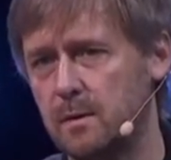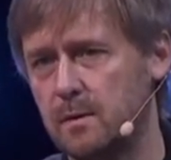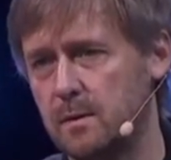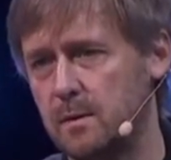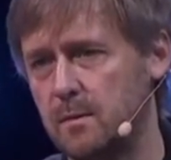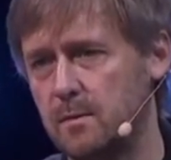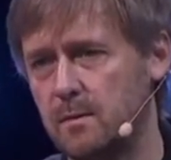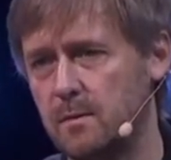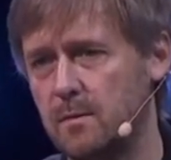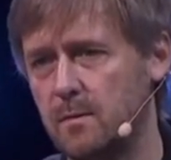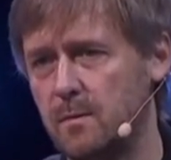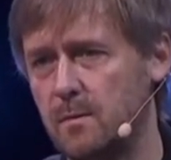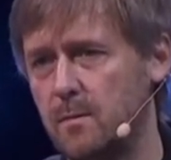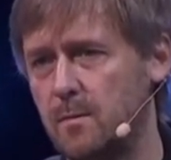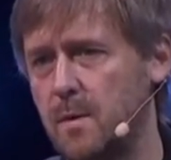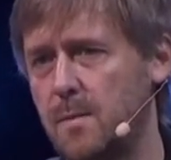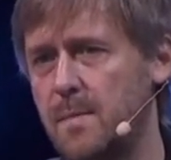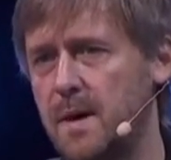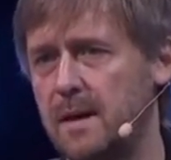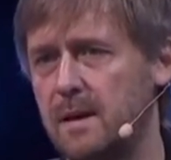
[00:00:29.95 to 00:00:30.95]
sort of
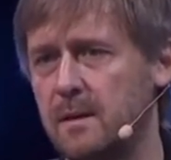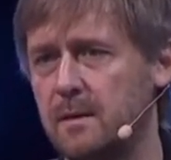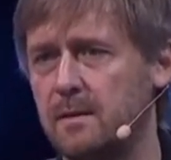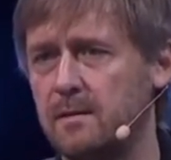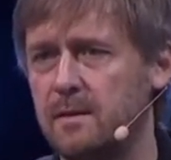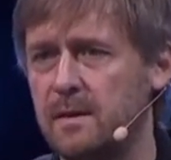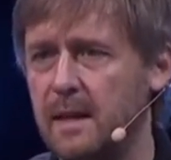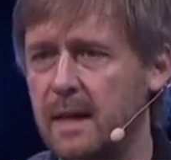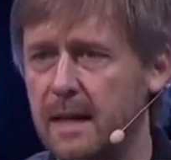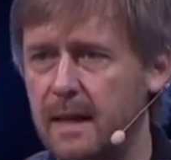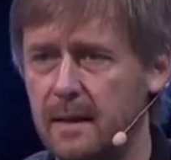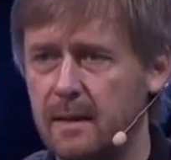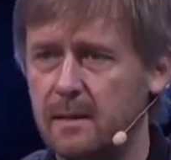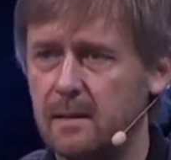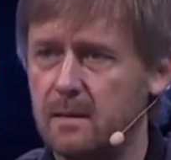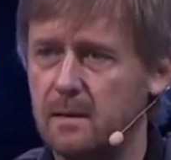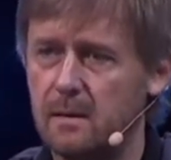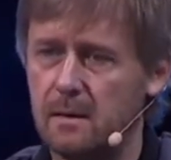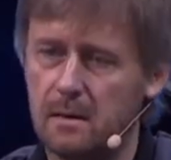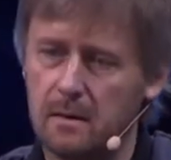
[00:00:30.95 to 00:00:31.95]
repetitive
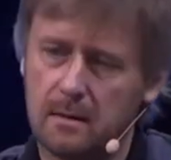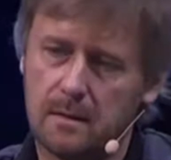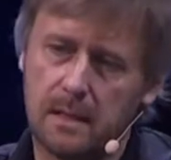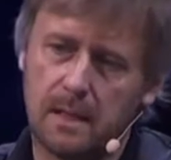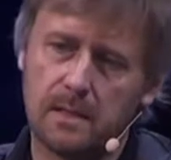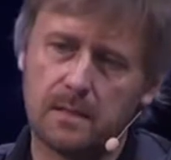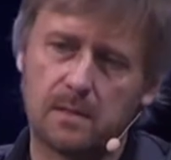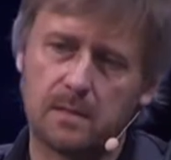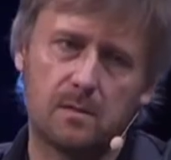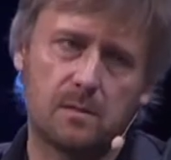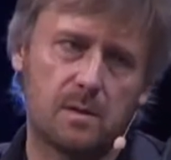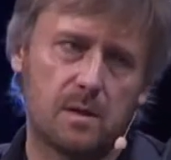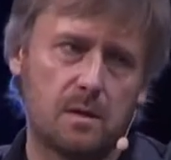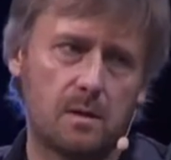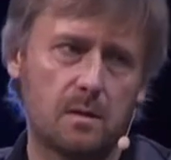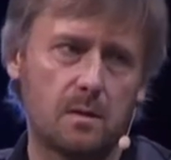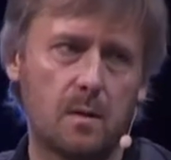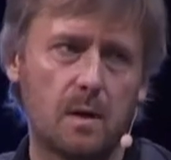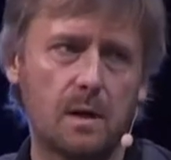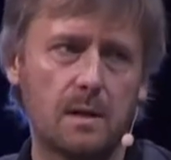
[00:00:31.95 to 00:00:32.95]
takes on
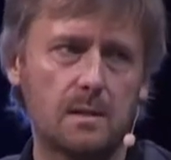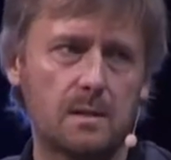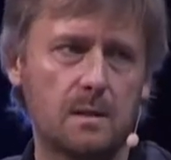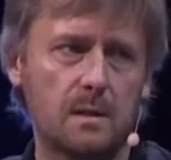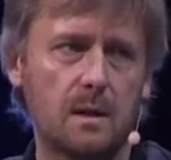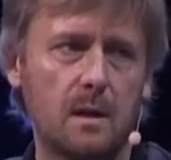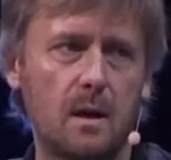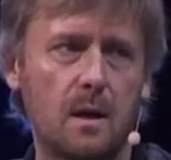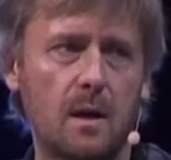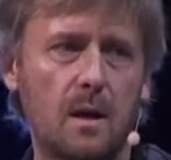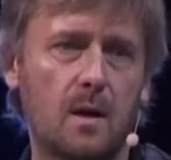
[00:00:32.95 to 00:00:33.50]
certain quests.